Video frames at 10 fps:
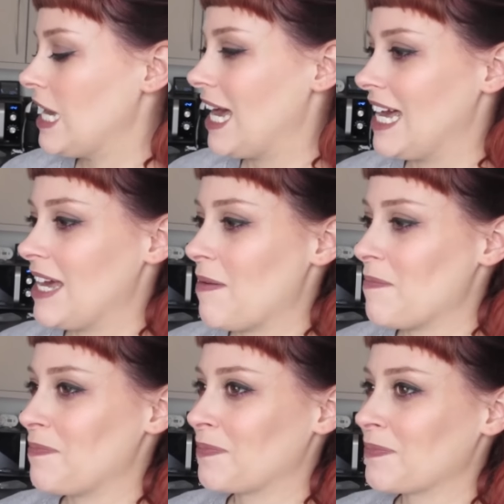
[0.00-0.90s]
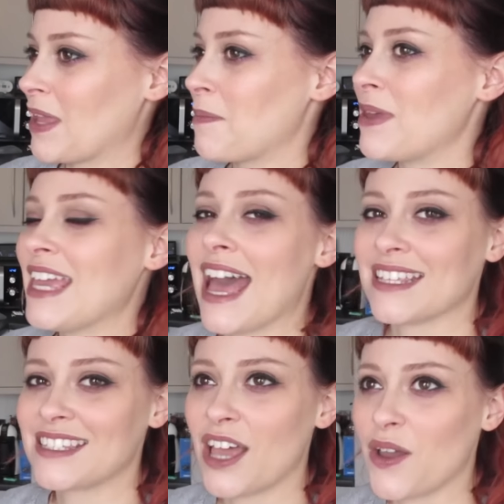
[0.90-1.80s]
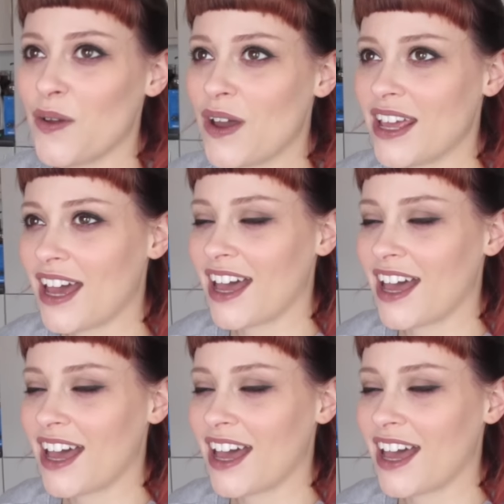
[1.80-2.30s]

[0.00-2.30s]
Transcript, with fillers: Um, but yeah, so